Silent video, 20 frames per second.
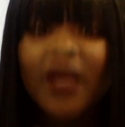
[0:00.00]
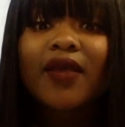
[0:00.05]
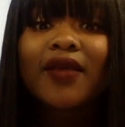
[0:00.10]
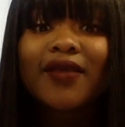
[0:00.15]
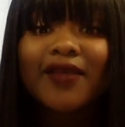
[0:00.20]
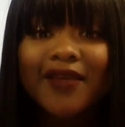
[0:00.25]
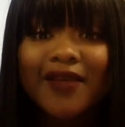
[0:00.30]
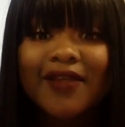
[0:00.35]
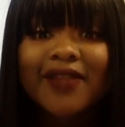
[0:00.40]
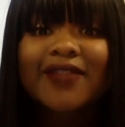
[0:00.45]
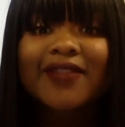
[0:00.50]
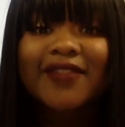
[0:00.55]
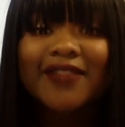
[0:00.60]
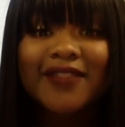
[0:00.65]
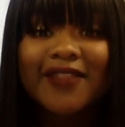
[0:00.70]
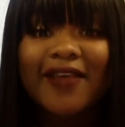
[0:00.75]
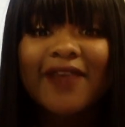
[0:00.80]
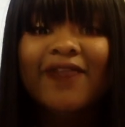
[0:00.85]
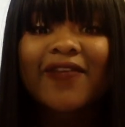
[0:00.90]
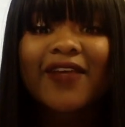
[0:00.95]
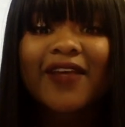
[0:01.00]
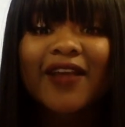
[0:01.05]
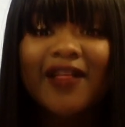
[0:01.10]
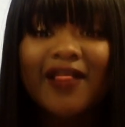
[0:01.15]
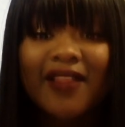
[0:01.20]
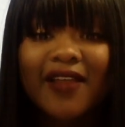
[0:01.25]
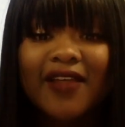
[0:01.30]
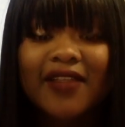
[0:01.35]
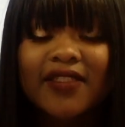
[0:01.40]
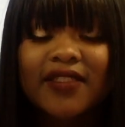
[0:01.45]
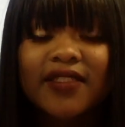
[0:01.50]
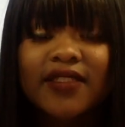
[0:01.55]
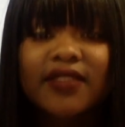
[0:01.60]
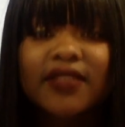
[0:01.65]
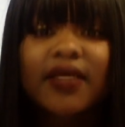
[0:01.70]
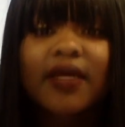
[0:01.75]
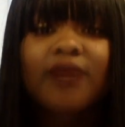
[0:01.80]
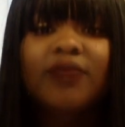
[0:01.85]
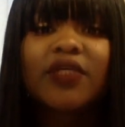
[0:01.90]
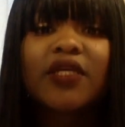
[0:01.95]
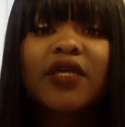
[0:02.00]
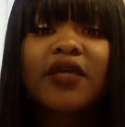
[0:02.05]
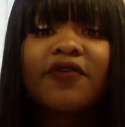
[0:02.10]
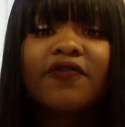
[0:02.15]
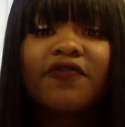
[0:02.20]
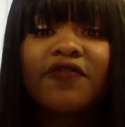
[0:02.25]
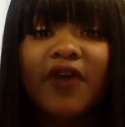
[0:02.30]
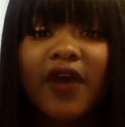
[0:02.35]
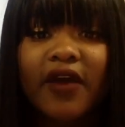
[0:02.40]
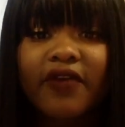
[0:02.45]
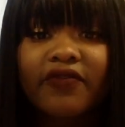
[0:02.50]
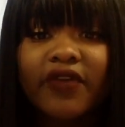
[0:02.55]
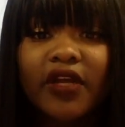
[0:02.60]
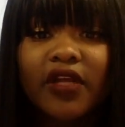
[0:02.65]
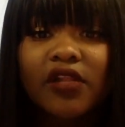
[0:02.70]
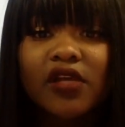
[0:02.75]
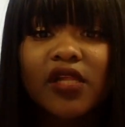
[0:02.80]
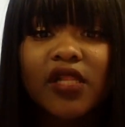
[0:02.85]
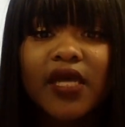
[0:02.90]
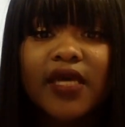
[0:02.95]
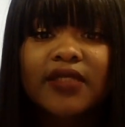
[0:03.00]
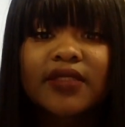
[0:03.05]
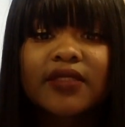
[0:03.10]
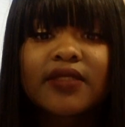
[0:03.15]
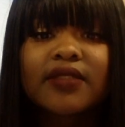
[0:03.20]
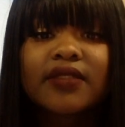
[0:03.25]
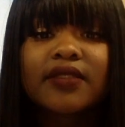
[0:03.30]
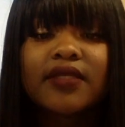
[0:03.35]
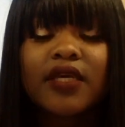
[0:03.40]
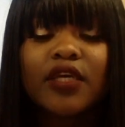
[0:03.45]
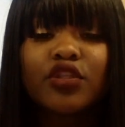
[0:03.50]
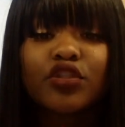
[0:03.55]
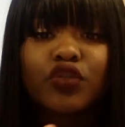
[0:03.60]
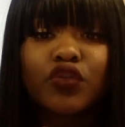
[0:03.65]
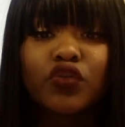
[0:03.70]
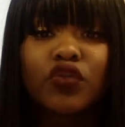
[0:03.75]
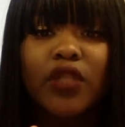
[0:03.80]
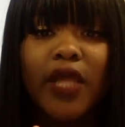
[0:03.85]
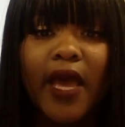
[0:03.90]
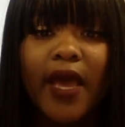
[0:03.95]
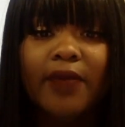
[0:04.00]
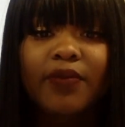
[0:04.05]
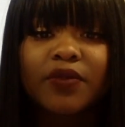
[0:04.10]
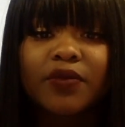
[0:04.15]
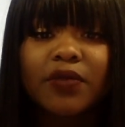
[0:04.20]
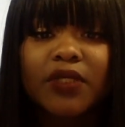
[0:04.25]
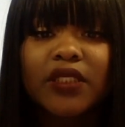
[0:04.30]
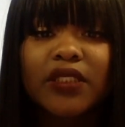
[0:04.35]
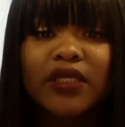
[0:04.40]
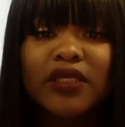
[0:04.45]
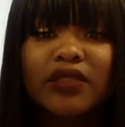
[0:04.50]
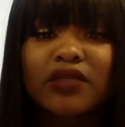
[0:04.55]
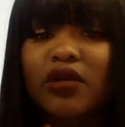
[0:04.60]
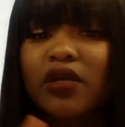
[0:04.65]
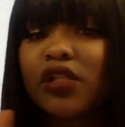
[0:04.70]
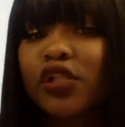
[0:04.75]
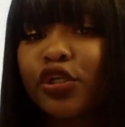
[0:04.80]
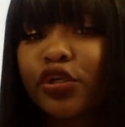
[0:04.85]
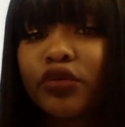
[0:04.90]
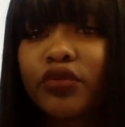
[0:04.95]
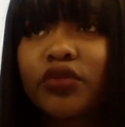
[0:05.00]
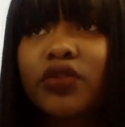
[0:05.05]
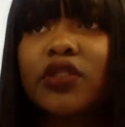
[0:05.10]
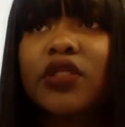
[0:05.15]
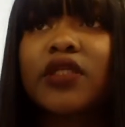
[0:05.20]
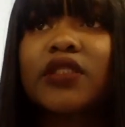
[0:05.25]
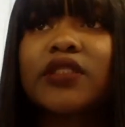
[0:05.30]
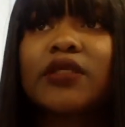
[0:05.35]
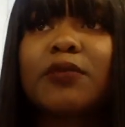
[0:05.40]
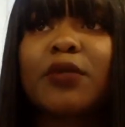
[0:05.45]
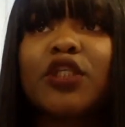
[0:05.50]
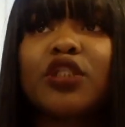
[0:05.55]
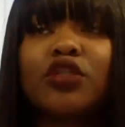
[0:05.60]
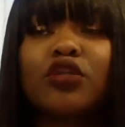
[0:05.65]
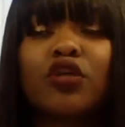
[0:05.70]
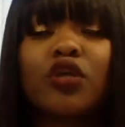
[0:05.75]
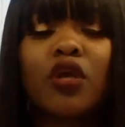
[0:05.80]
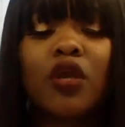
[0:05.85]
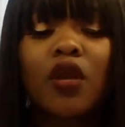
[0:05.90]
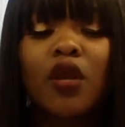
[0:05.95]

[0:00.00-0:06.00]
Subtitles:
Yes, 7 classes. I'm taking 5 regular classes and 2 labs because I start clinicals next semester.